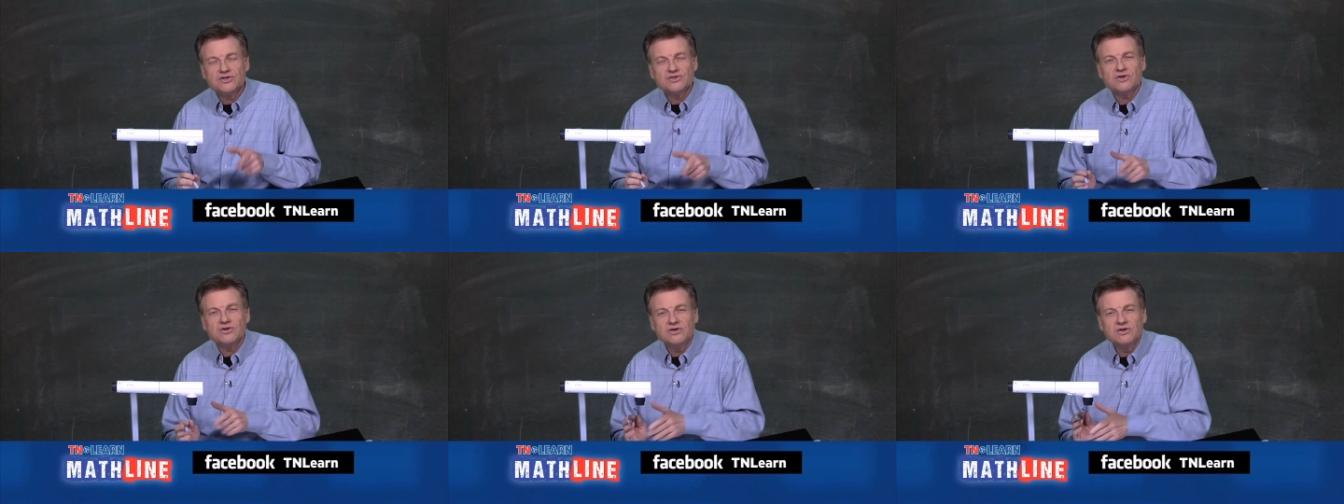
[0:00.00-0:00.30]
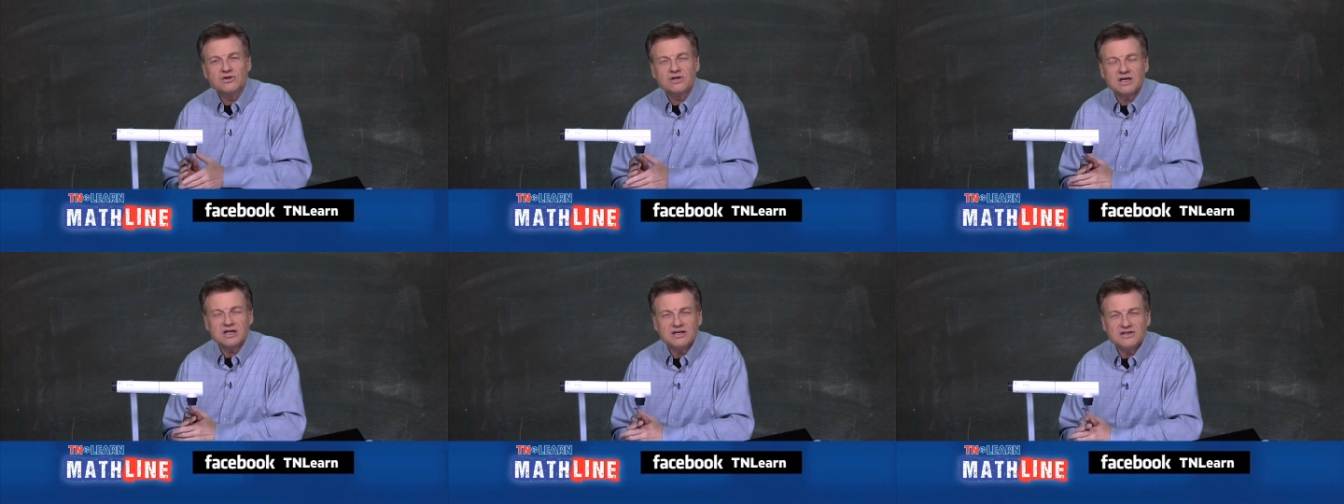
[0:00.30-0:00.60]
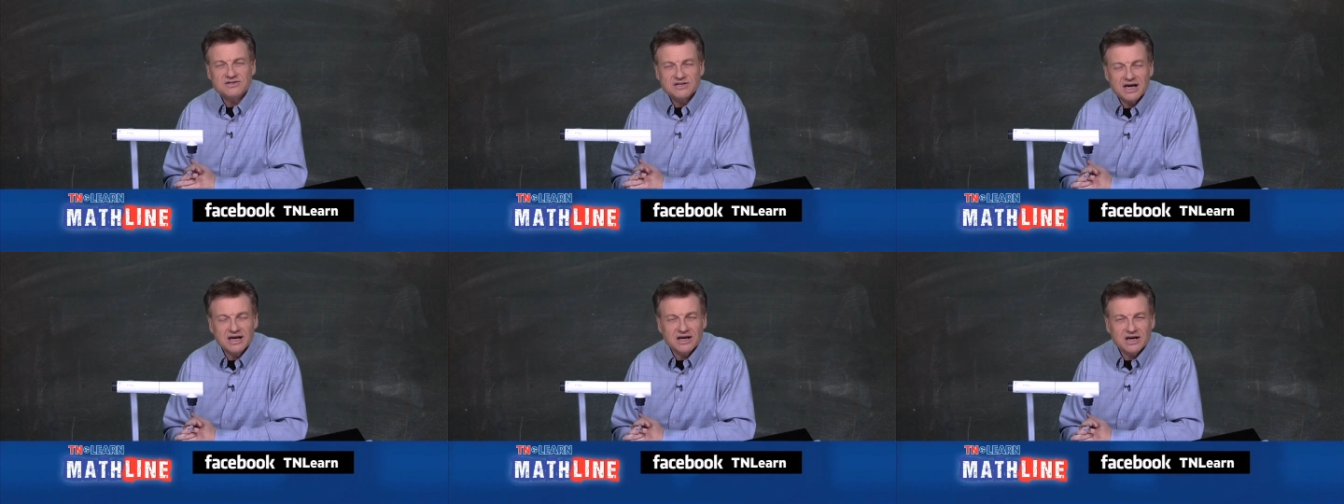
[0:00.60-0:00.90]
so you
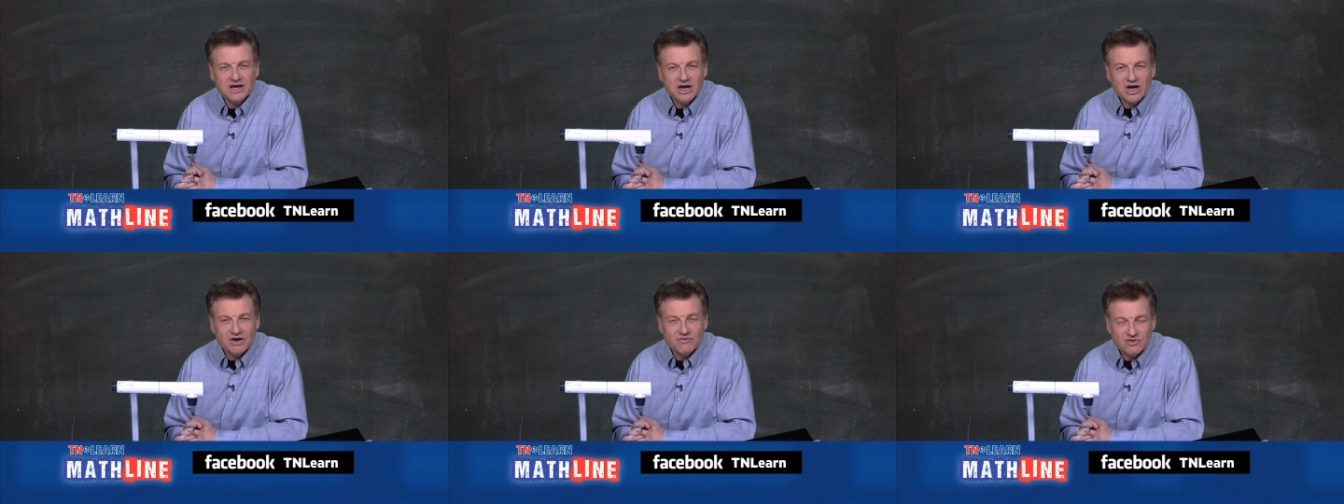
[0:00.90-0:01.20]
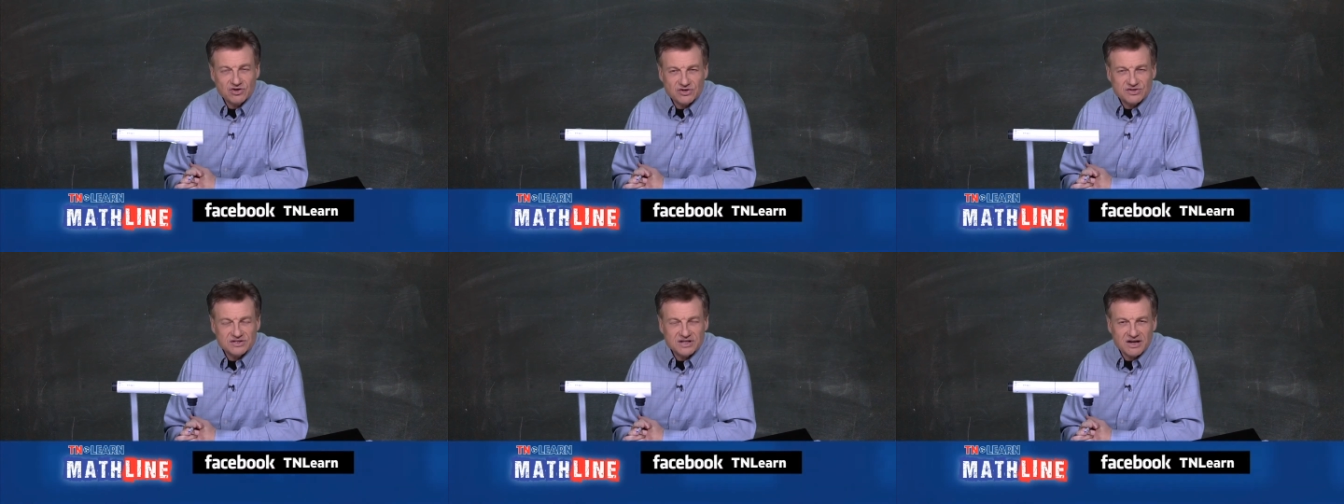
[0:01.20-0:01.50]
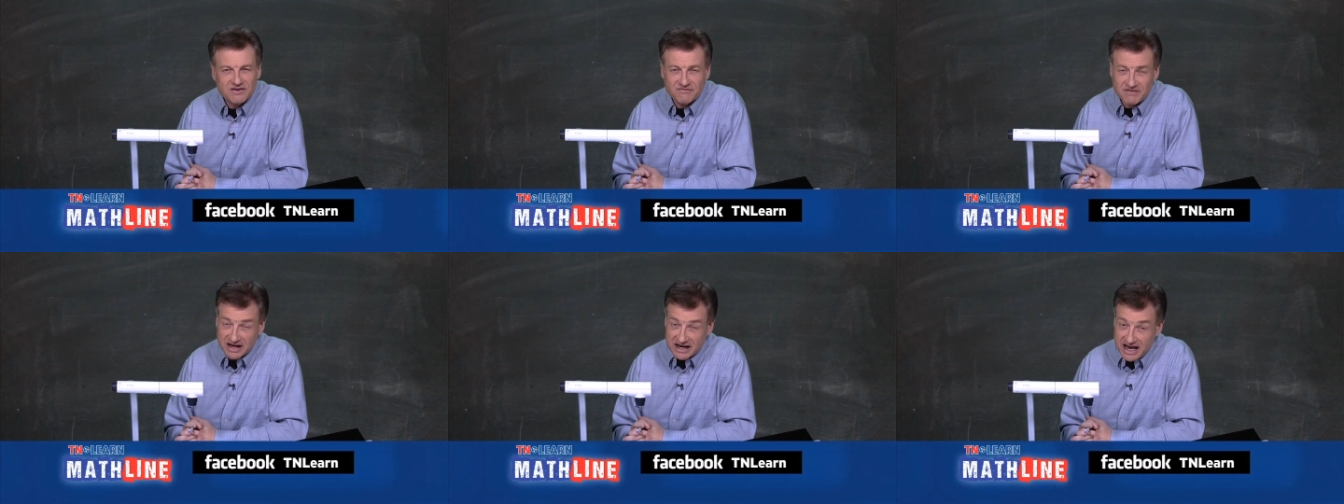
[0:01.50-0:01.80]
can take care of
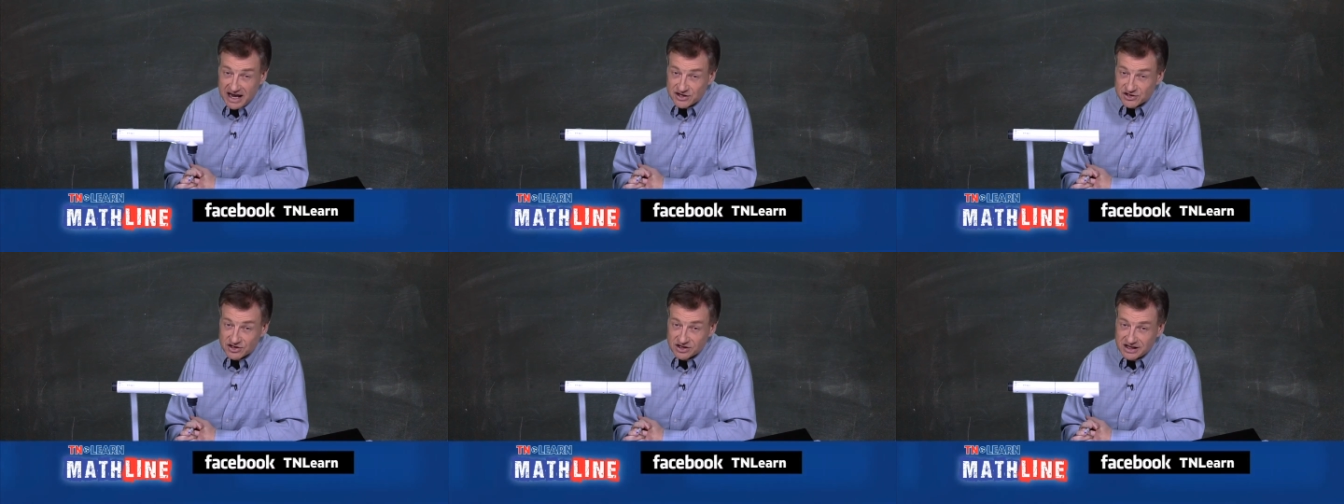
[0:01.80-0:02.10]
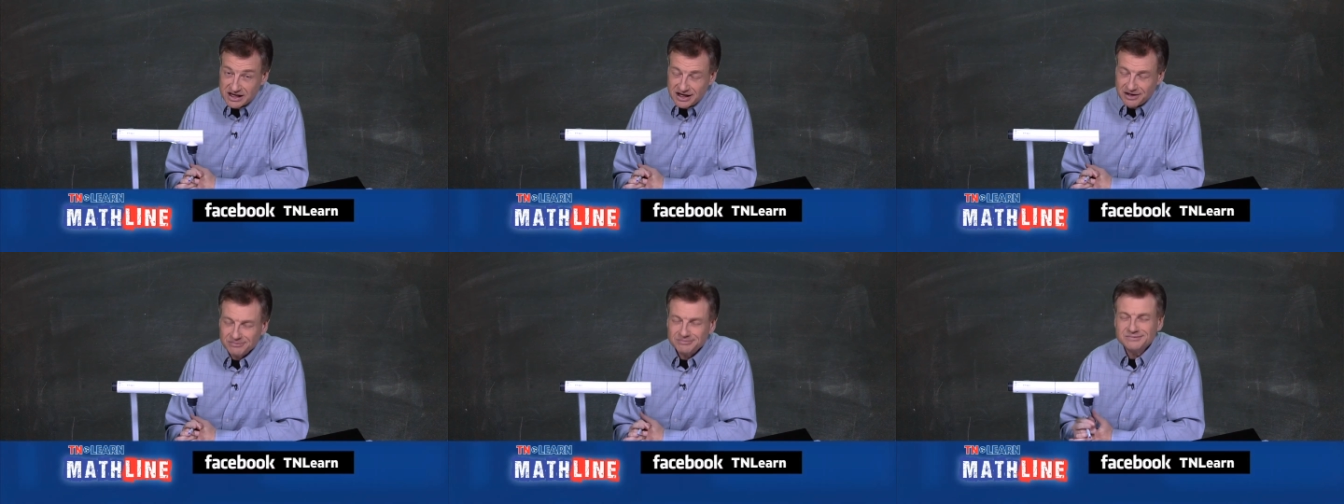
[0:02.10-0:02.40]
yourself financially,